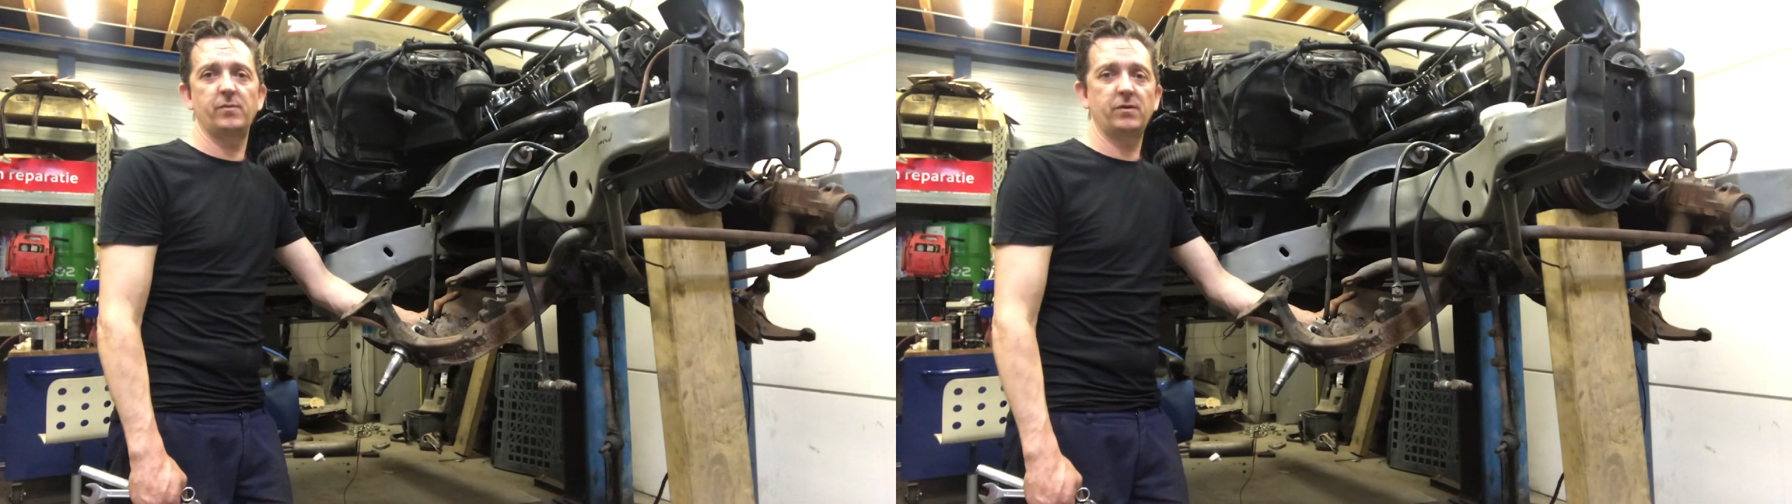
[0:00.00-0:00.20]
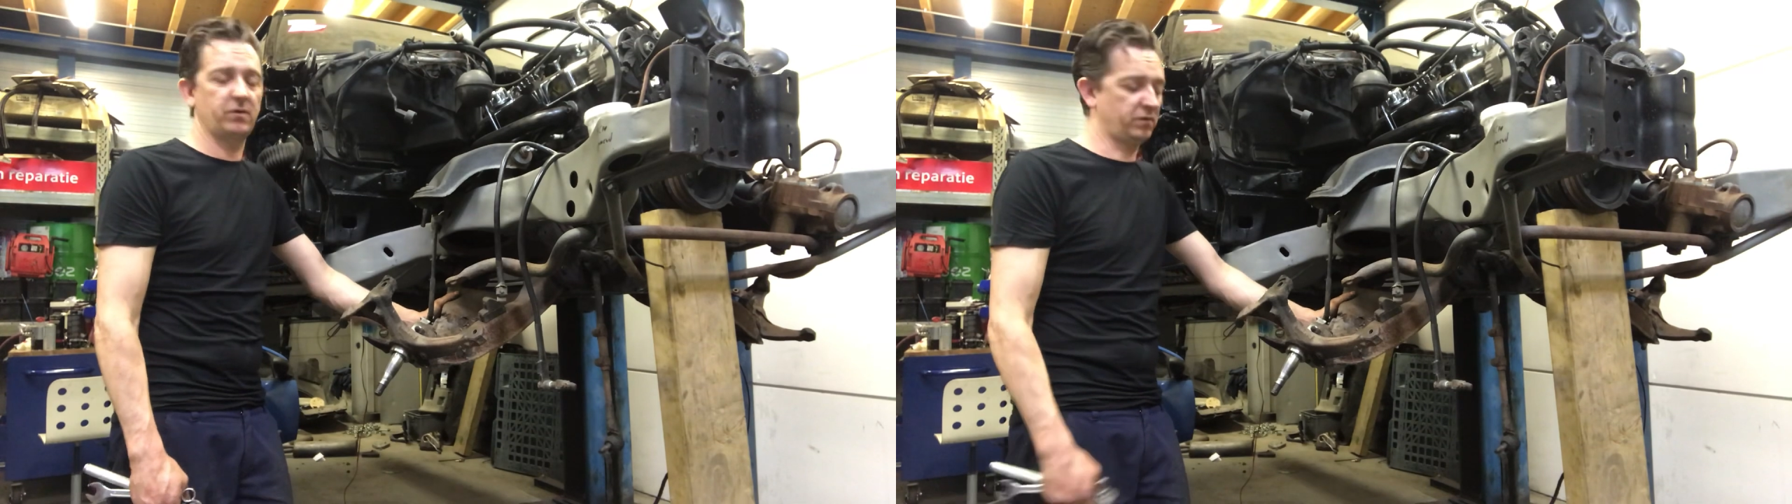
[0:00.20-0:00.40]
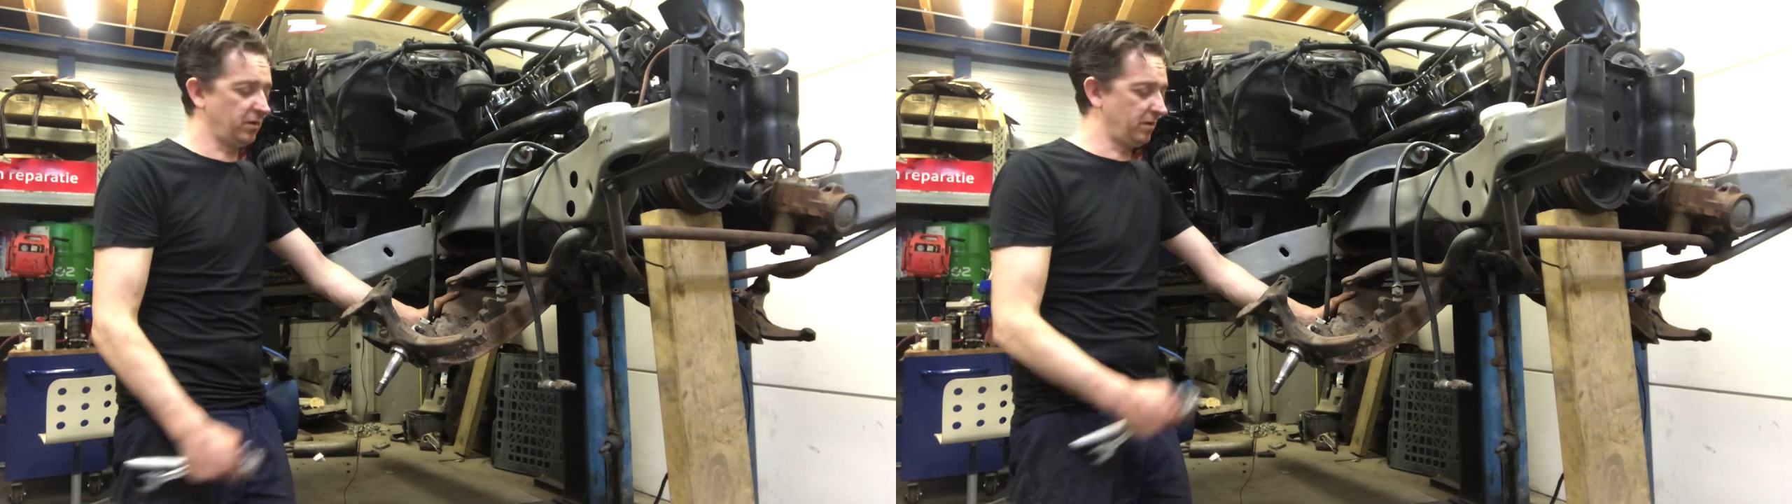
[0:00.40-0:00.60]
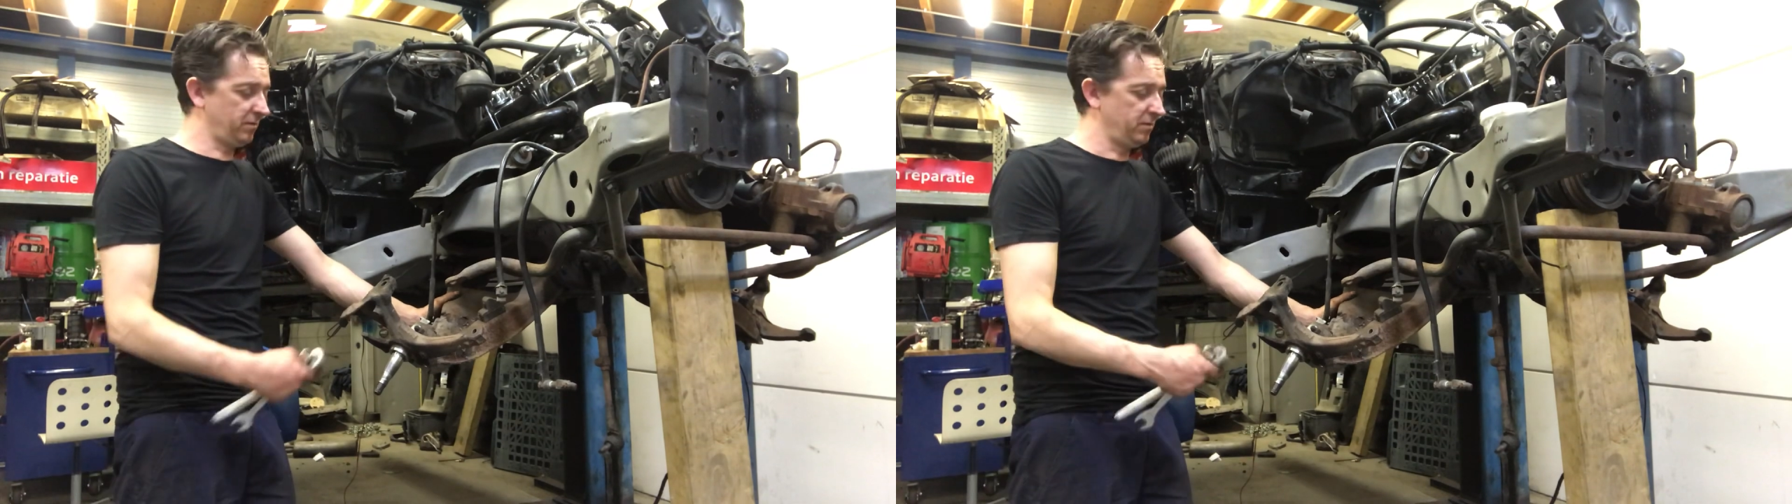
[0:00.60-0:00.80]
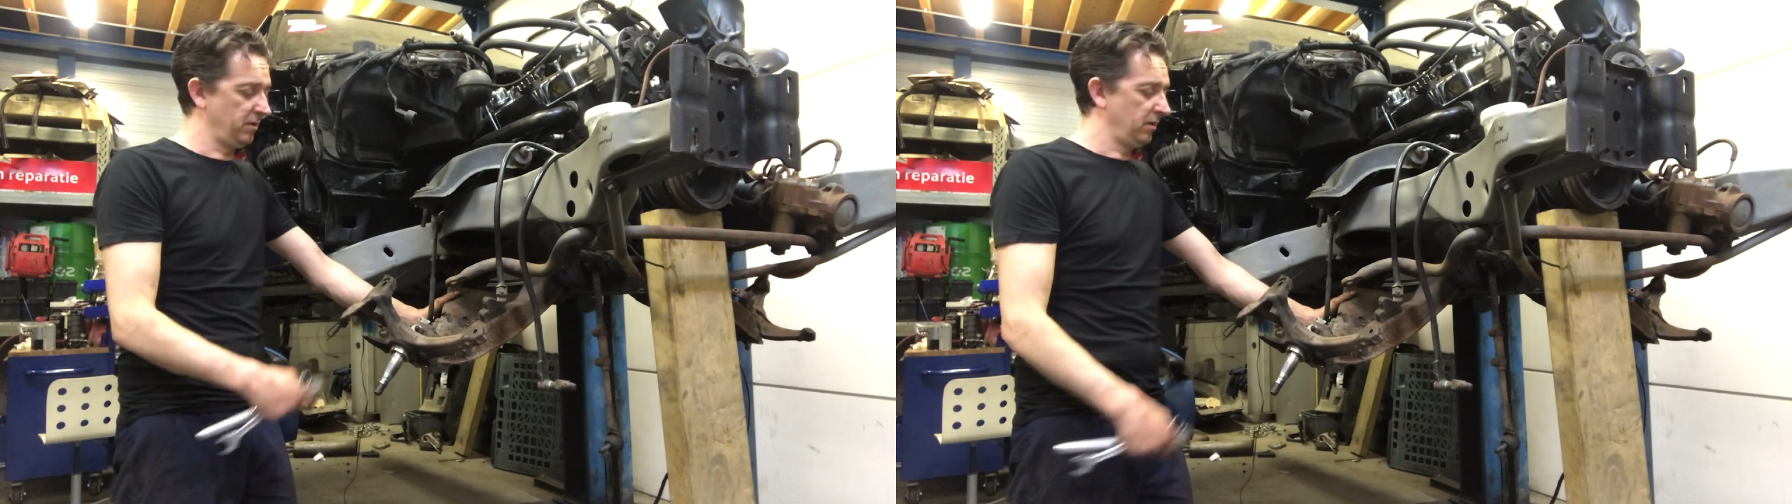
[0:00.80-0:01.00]
because they're
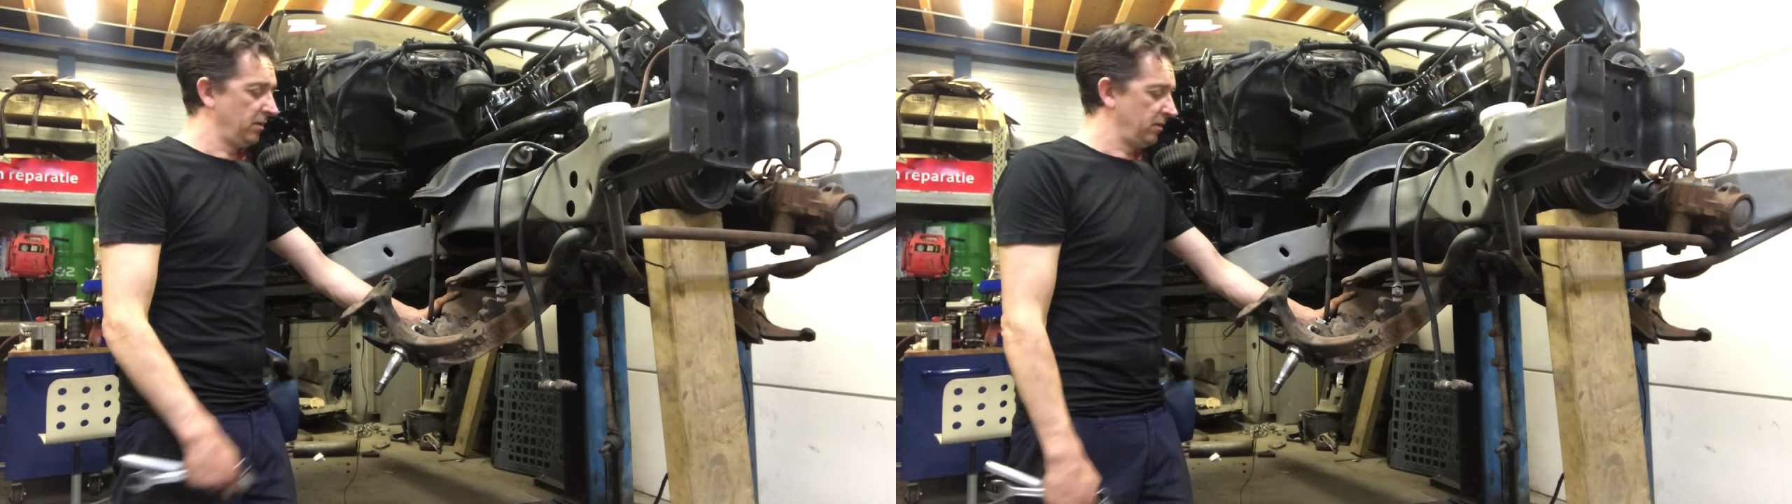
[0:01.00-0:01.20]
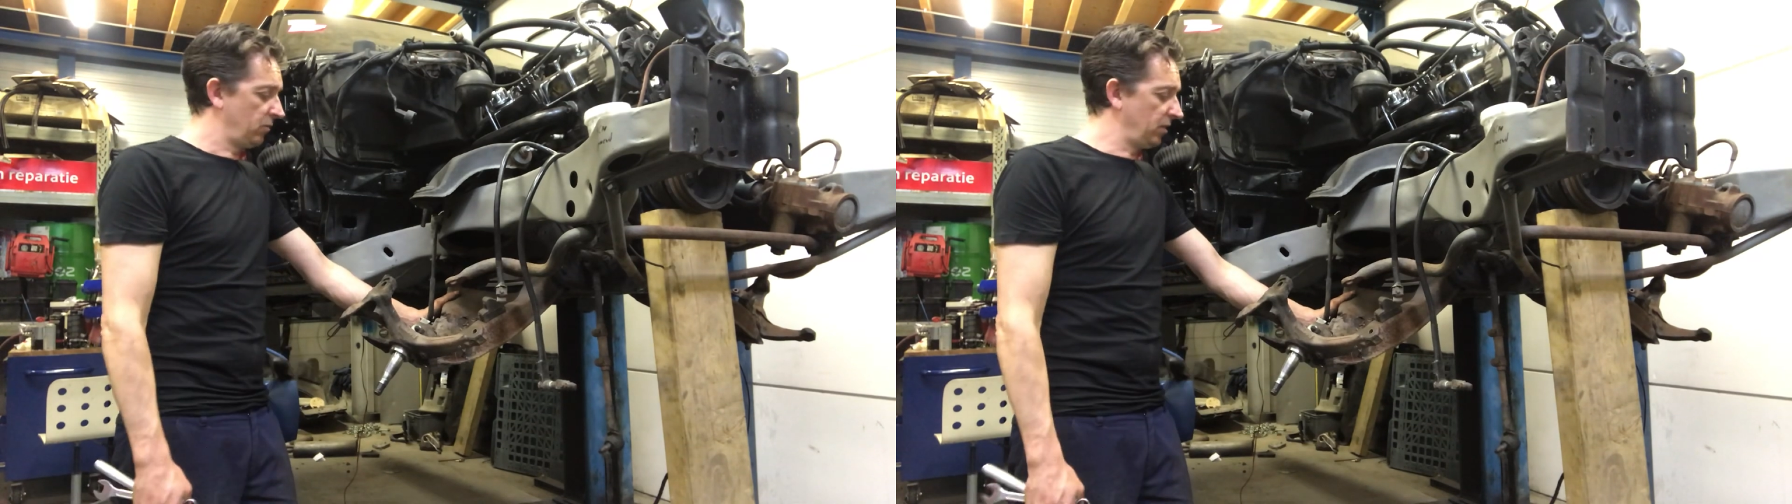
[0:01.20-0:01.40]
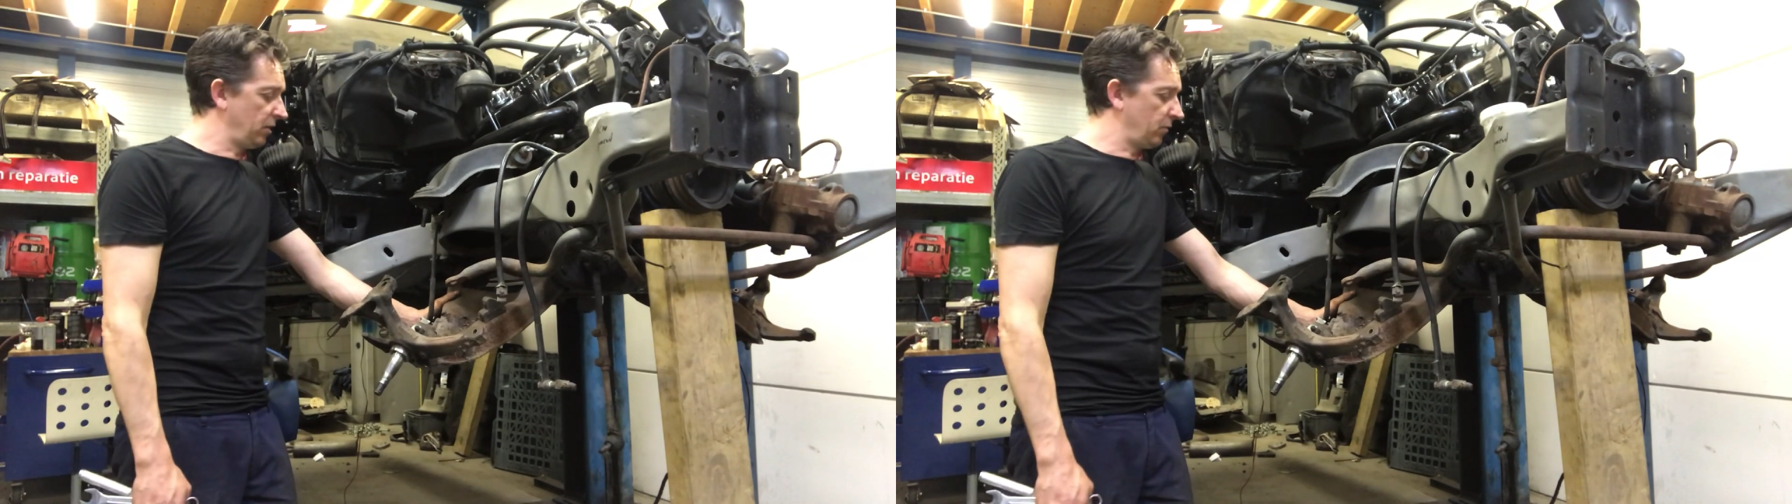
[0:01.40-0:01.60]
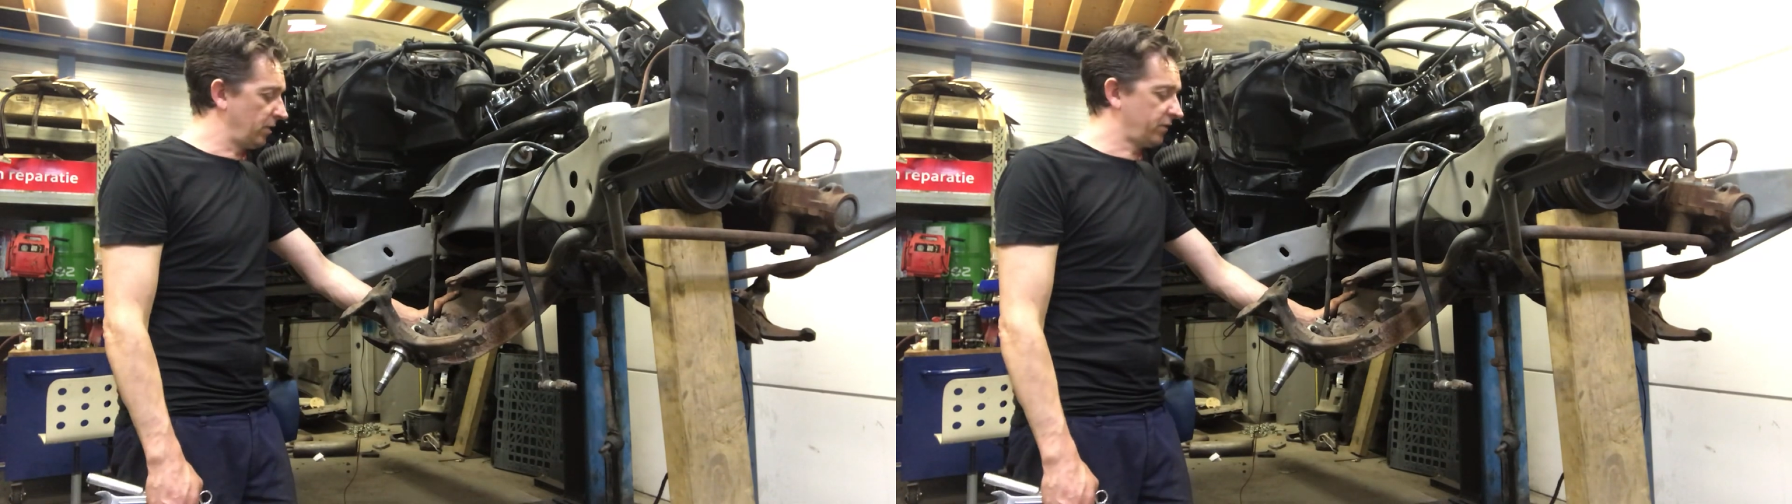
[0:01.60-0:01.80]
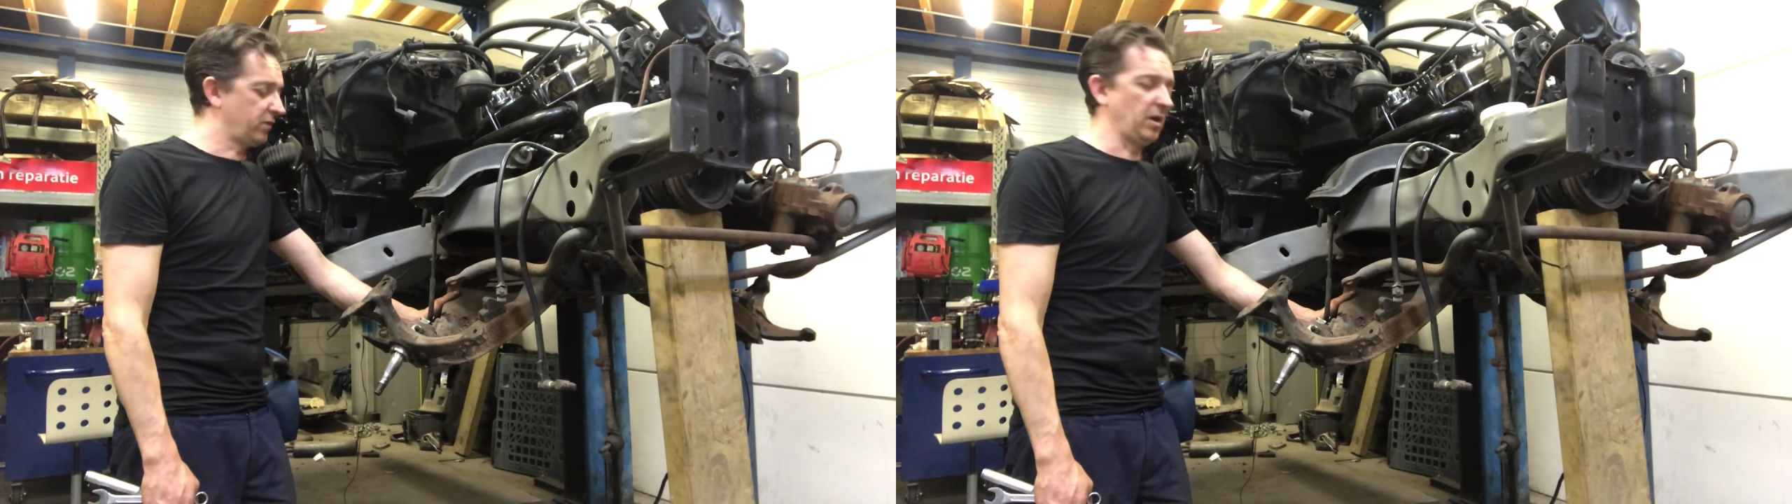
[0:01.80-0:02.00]
really rusty.